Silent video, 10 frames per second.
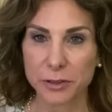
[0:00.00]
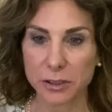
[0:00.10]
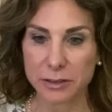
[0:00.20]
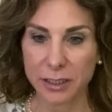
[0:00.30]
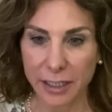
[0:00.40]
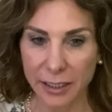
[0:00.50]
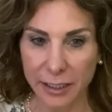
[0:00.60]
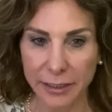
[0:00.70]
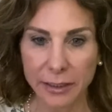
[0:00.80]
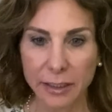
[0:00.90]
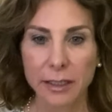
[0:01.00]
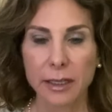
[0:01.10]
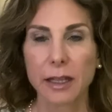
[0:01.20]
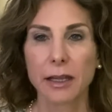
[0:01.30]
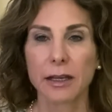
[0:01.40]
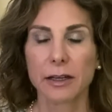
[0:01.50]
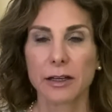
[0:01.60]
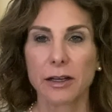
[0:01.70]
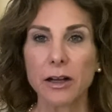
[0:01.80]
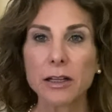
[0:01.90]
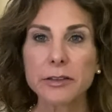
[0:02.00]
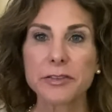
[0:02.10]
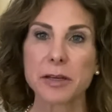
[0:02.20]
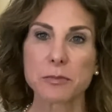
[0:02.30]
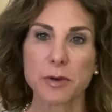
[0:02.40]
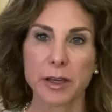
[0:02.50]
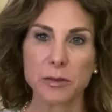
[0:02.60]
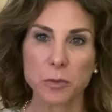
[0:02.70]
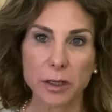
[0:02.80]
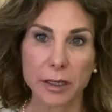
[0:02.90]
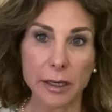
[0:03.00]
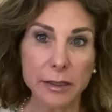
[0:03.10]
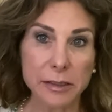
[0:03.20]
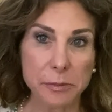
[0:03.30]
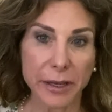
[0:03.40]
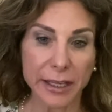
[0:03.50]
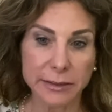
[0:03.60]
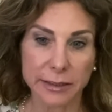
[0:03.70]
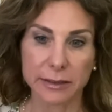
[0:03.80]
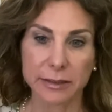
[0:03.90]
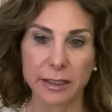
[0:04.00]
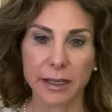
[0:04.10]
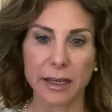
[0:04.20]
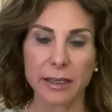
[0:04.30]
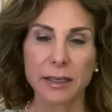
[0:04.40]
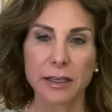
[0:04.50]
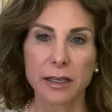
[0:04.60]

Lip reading: for today, all of them can work independently